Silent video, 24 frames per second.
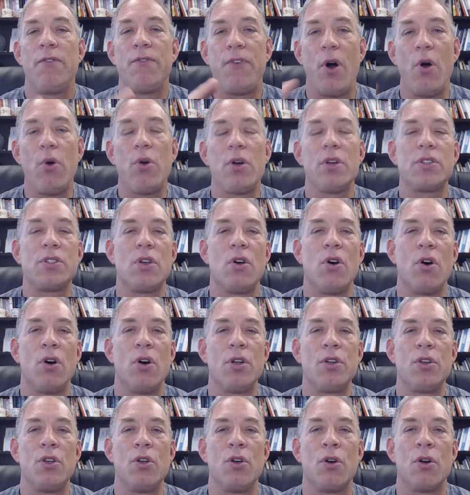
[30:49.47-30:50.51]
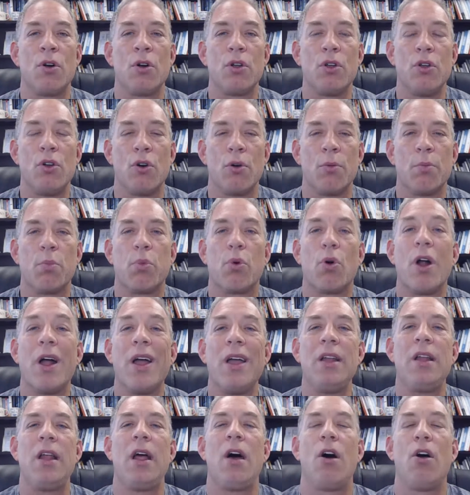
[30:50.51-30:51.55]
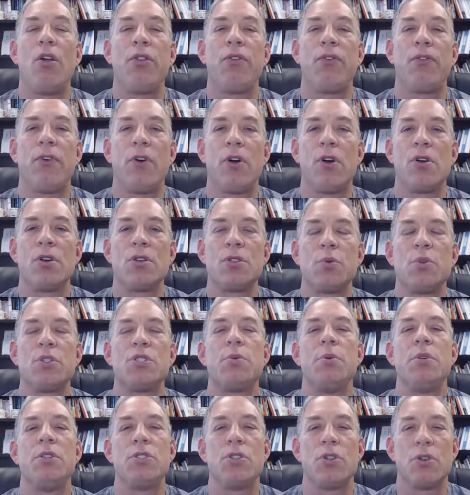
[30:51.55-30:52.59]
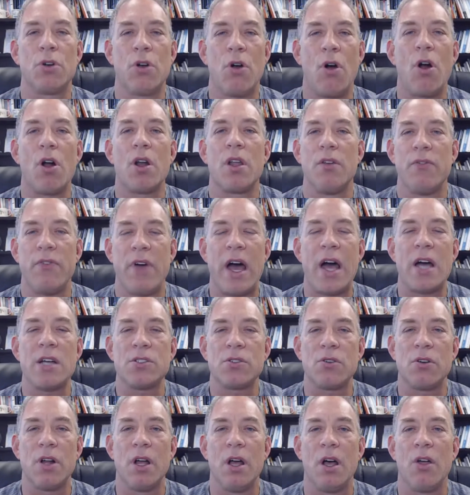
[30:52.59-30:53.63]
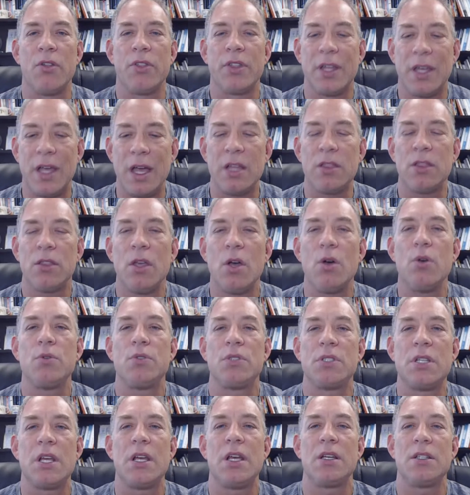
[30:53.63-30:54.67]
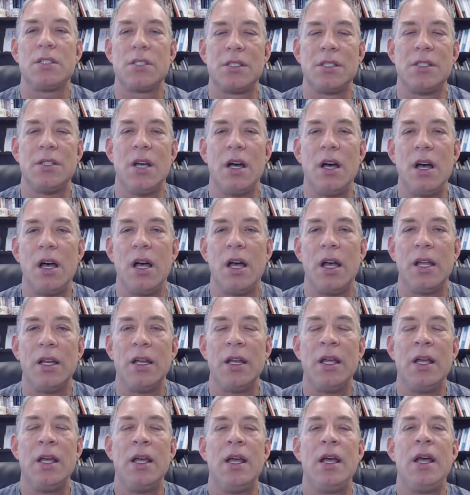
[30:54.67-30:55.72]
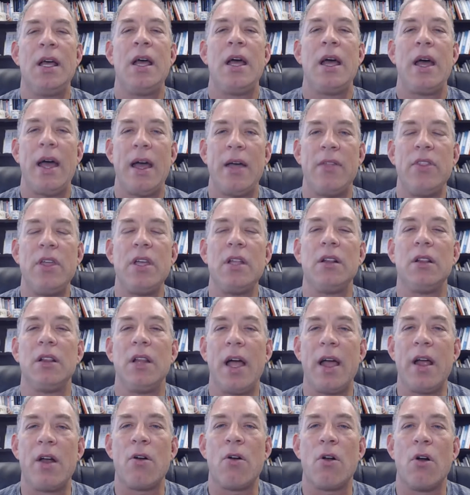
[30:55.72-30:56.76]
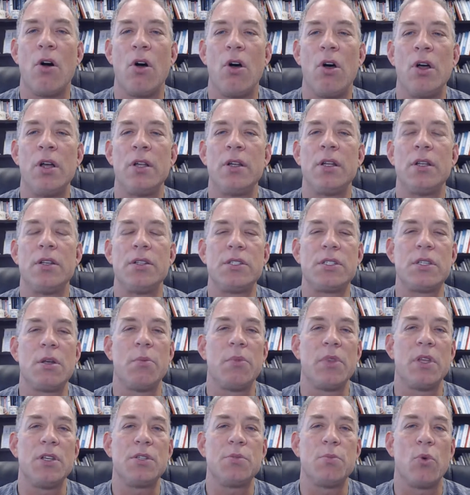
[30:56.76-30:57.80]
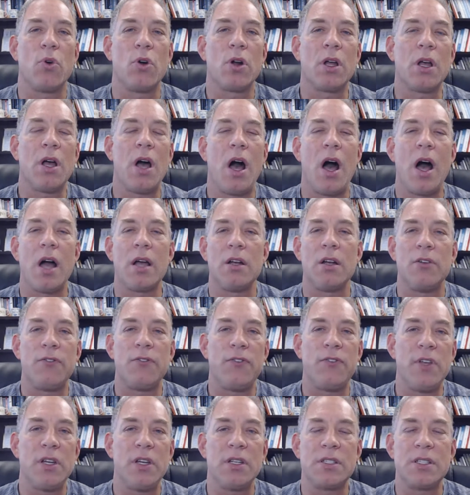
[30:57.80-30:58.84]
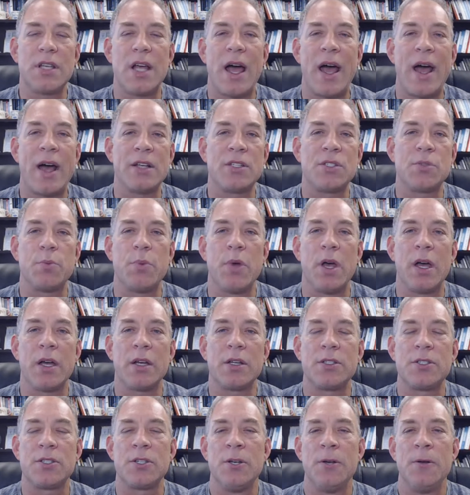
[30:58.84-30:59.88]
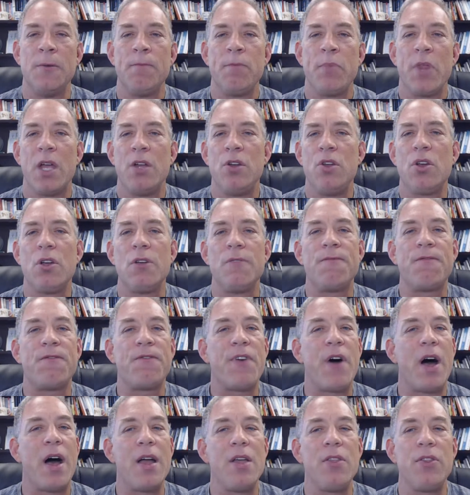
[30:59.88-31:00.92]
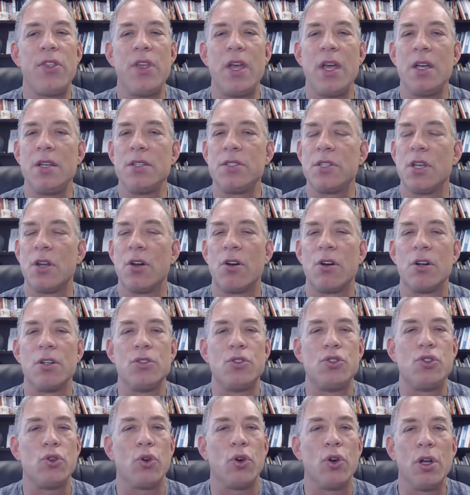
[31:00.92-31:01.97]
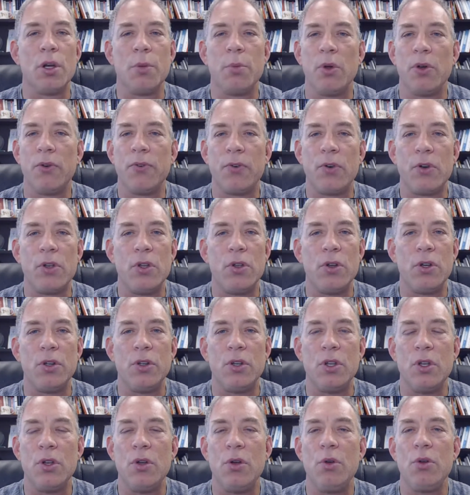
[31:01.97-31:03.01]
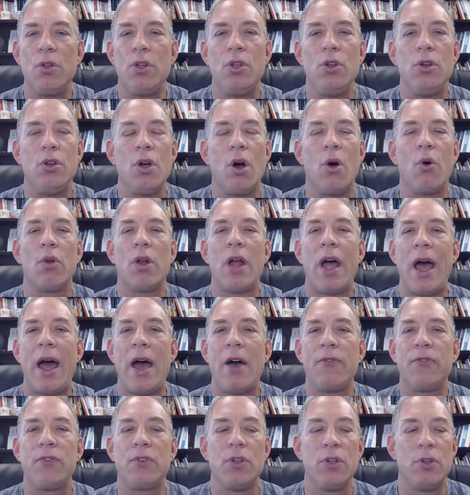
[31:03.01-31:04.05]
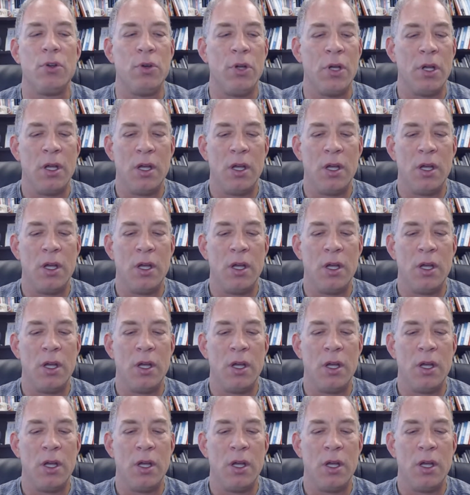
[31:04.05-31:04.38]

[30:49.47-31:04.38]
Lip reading: focus on your brain health first, which means your cardiovascular health. Get those things done, and then layer on some of these more cognitive fitness aspects. And you can find things that are enjoyable for you to do. You don't have to,